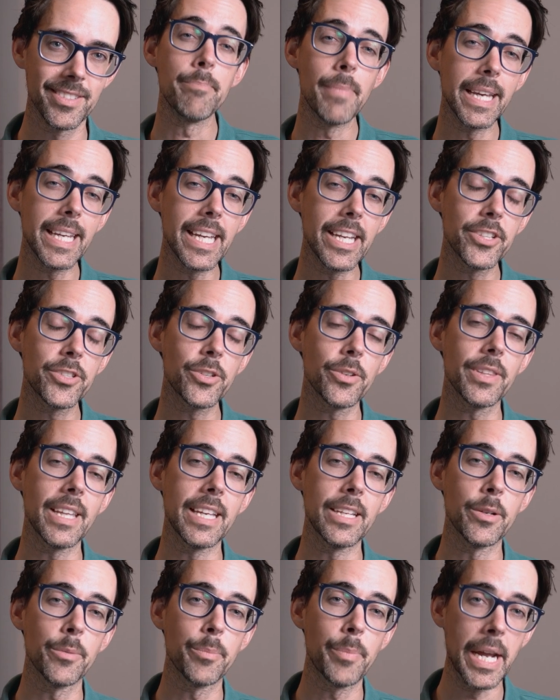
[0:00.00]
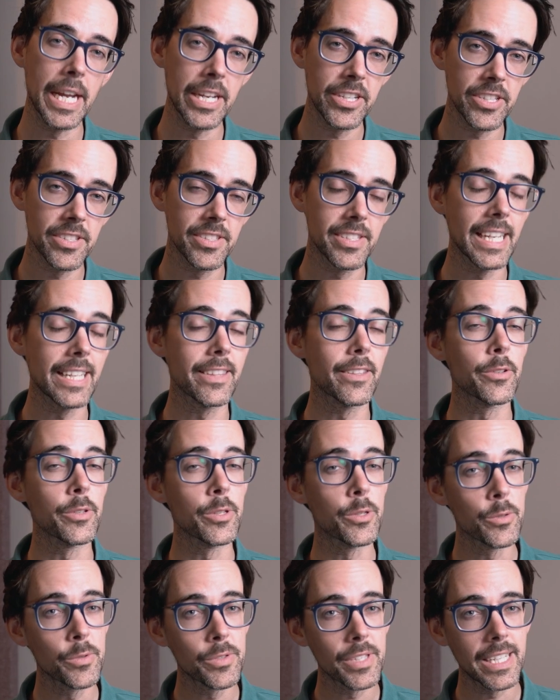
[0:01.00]
Making sure that your patients take their
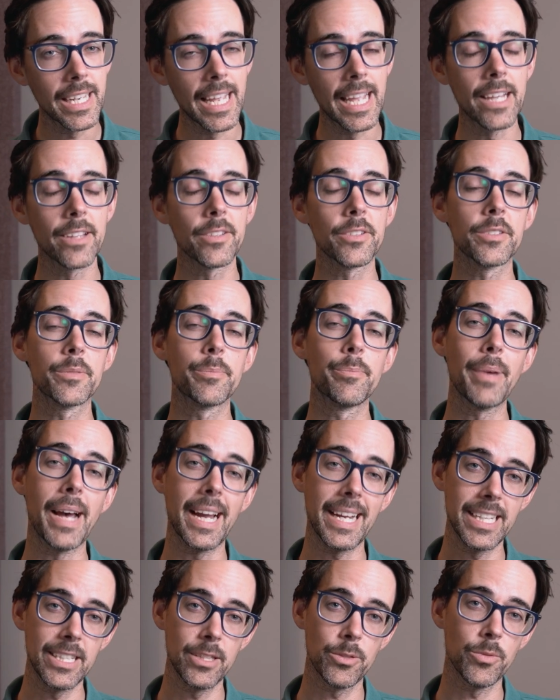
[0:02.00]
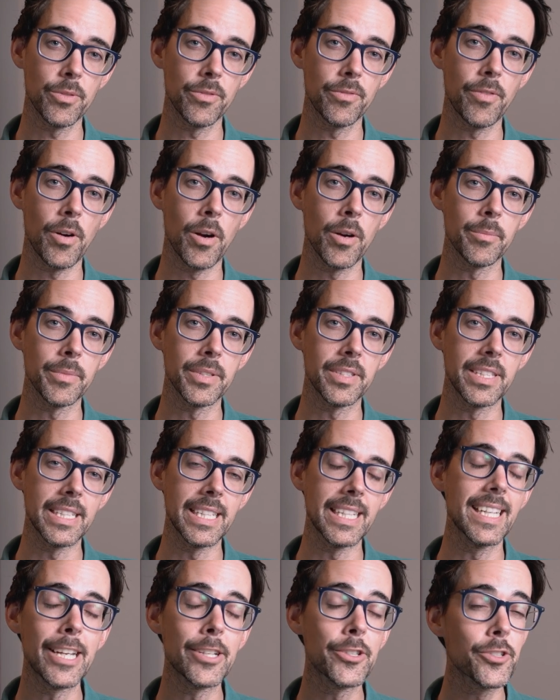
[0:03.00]
used inhalers back into a
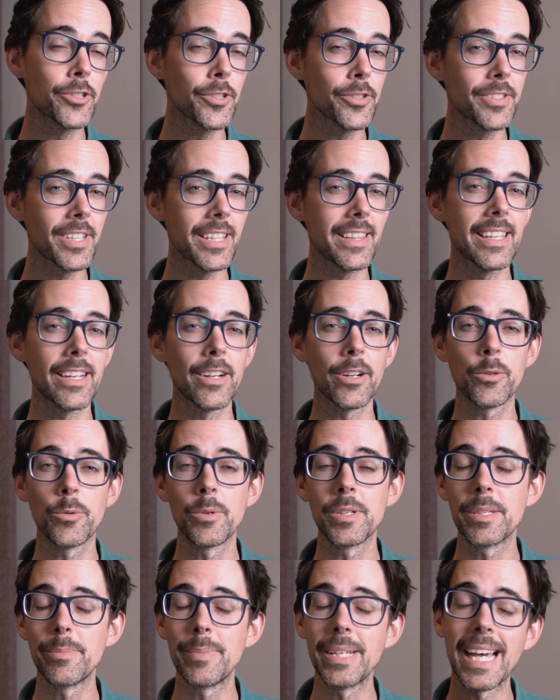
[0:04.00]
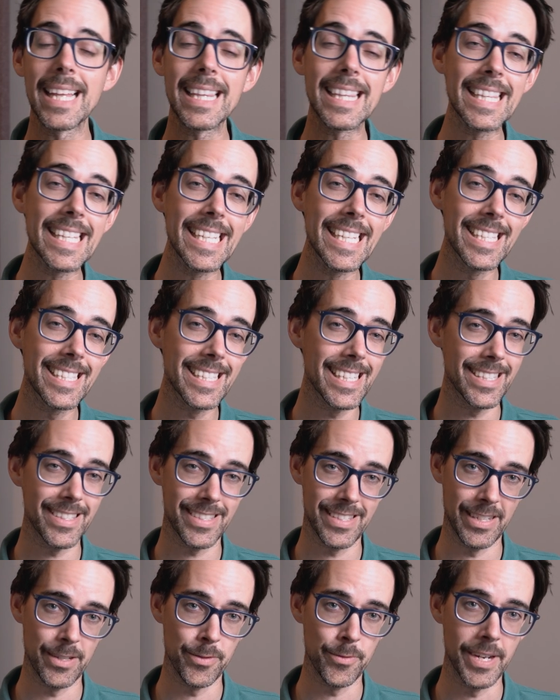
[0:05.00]
pharmacy ensures that they are going to be at least
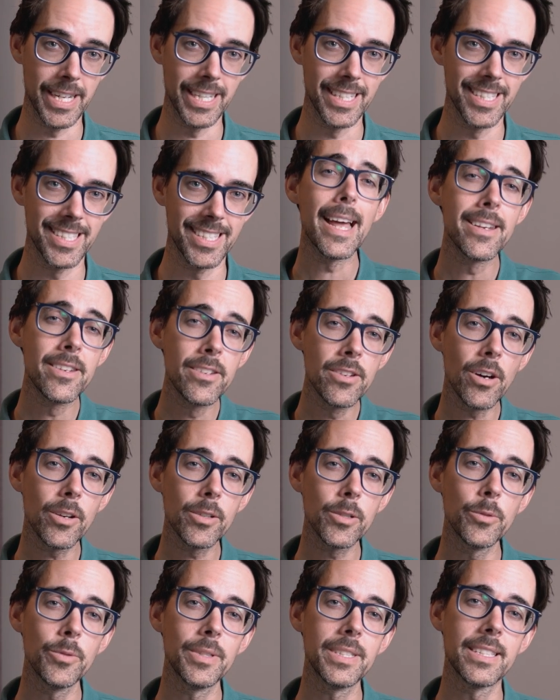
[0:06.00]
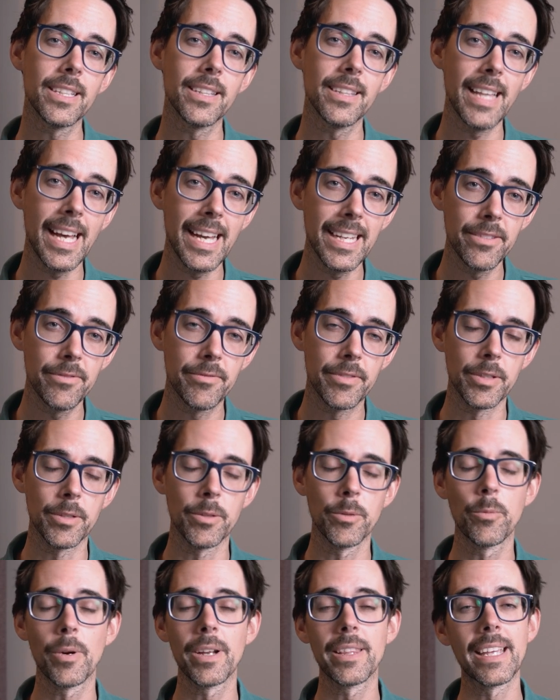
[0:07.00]
incinerated and not go into
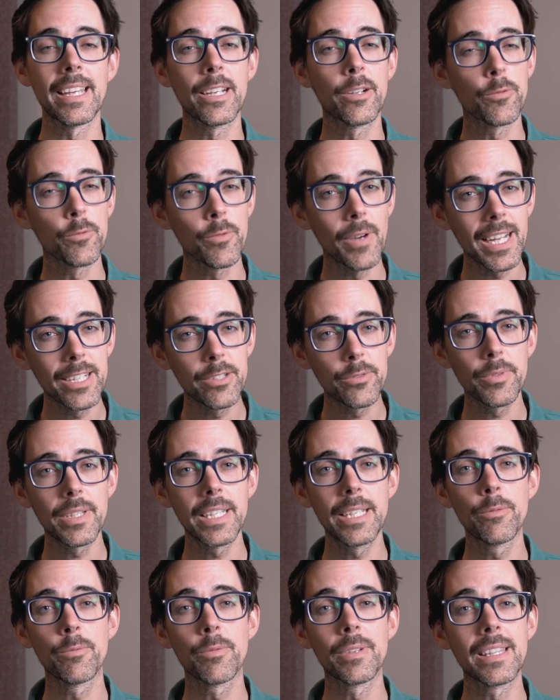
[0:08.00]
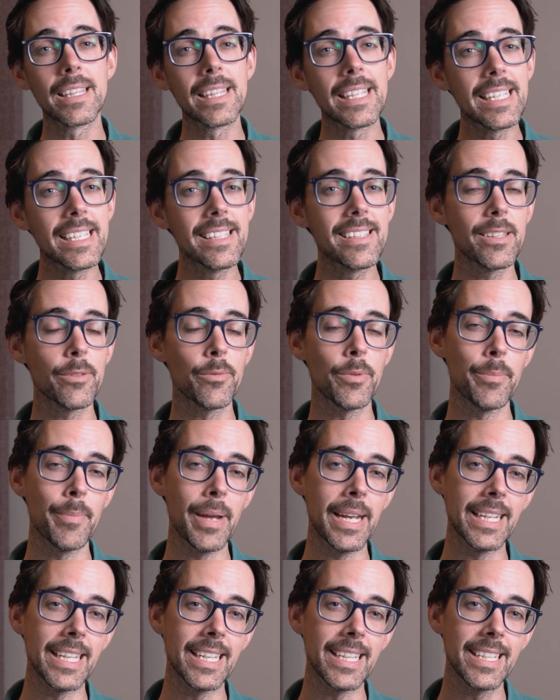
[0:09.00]
landfill where they gradually release the
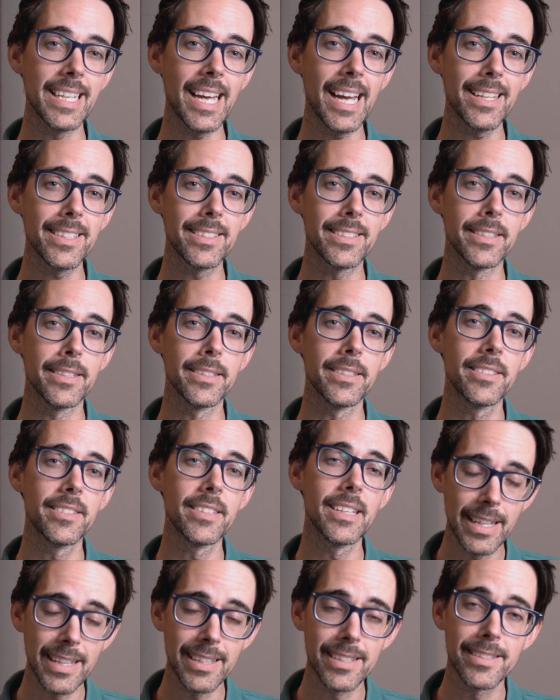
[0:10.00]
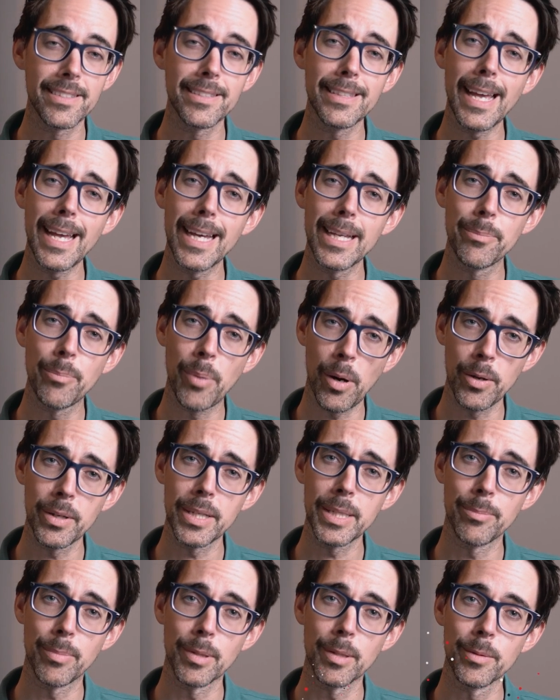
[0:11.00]
remaining gases like a sad
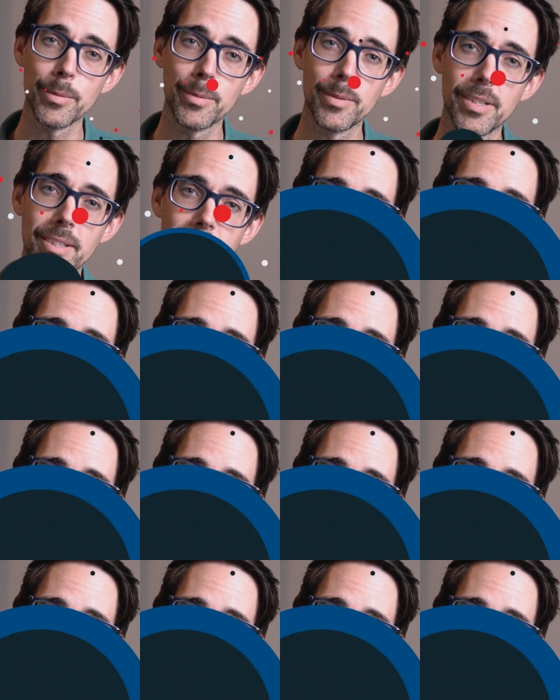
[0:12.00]
party balloon.